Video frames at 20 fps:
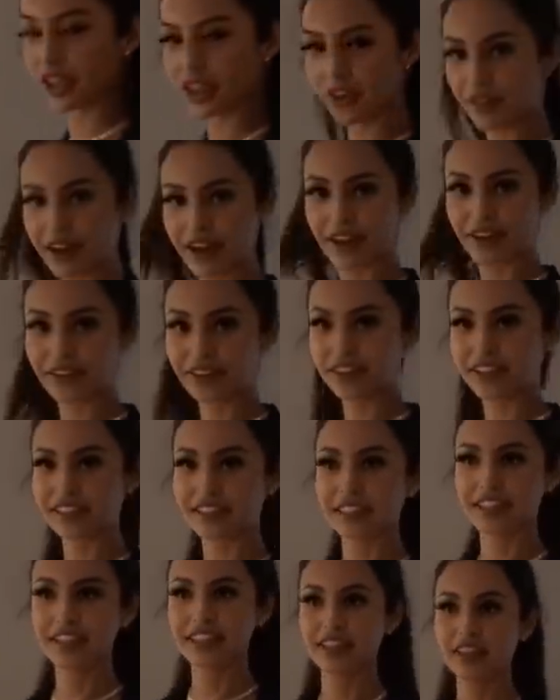go out
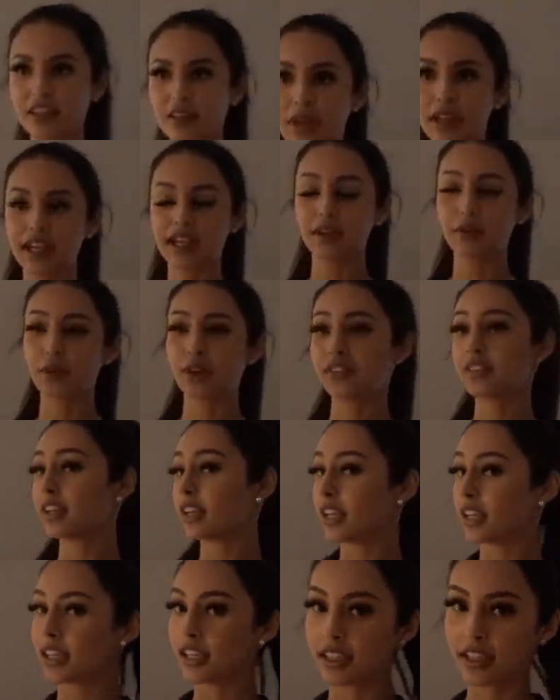and then eat. We
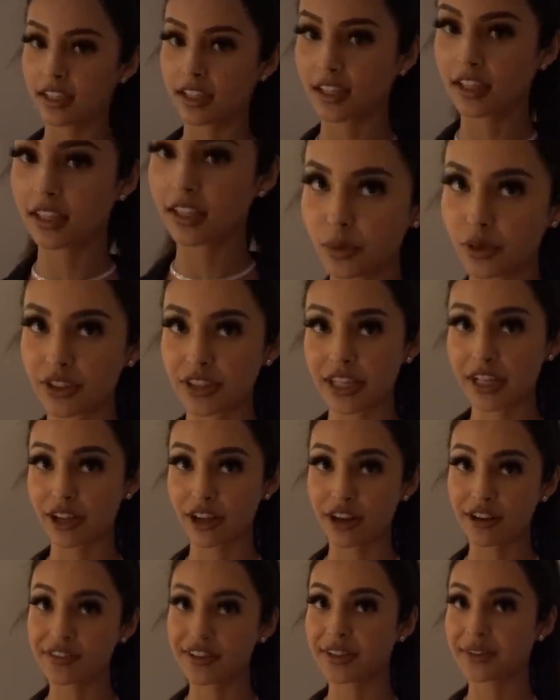haven't eaten yet. We just had
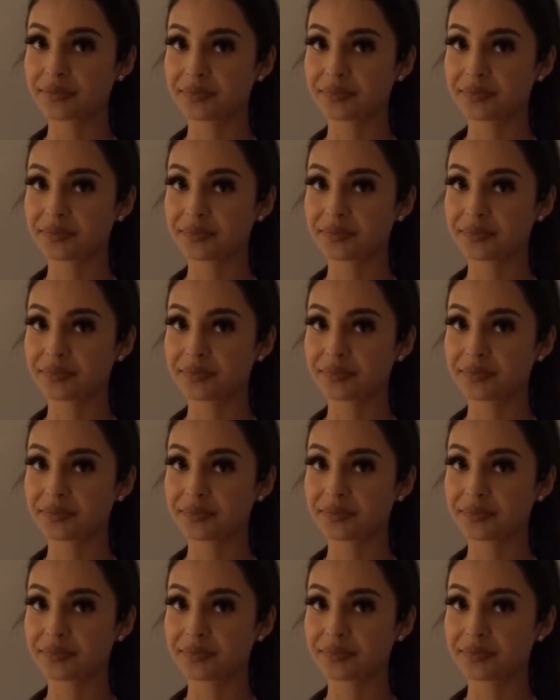coffee.